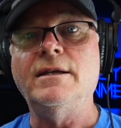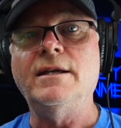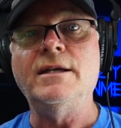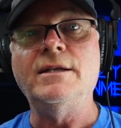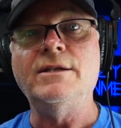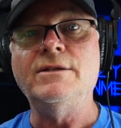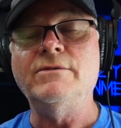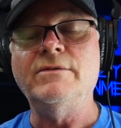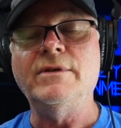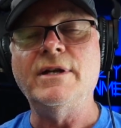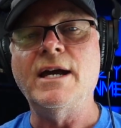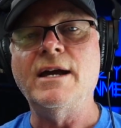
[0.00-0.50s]

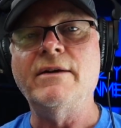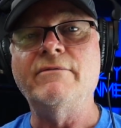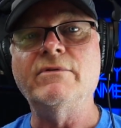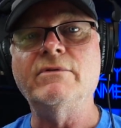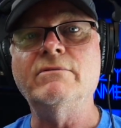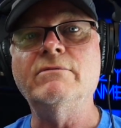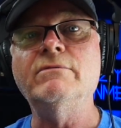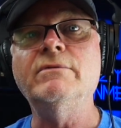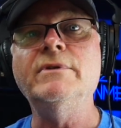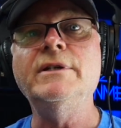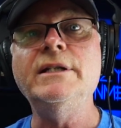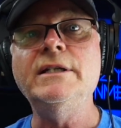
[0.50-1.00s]
you would have a
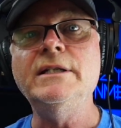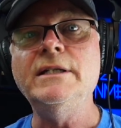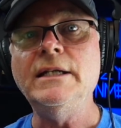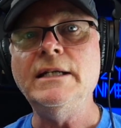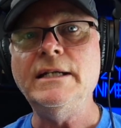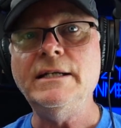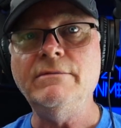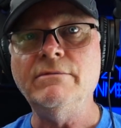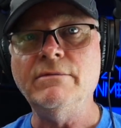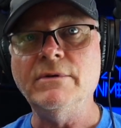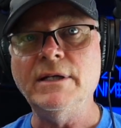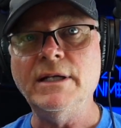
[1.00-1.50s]

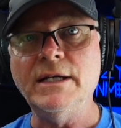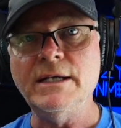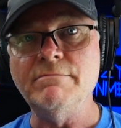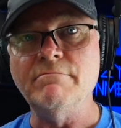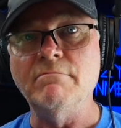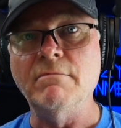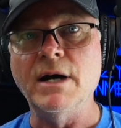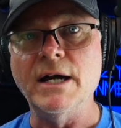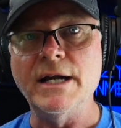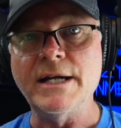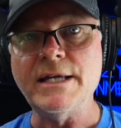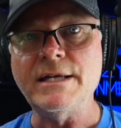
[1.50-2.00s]
really, really
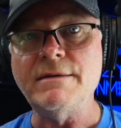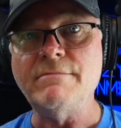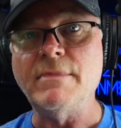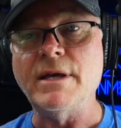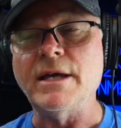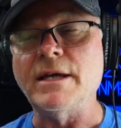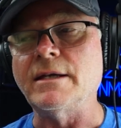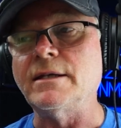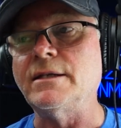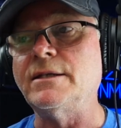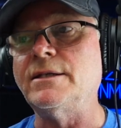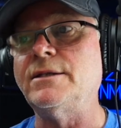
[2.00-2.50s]
muddy
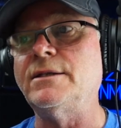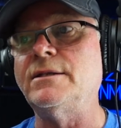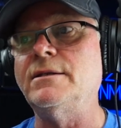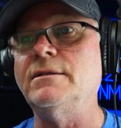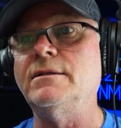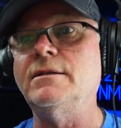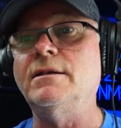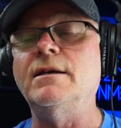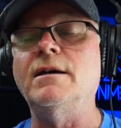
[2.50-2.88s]
mix.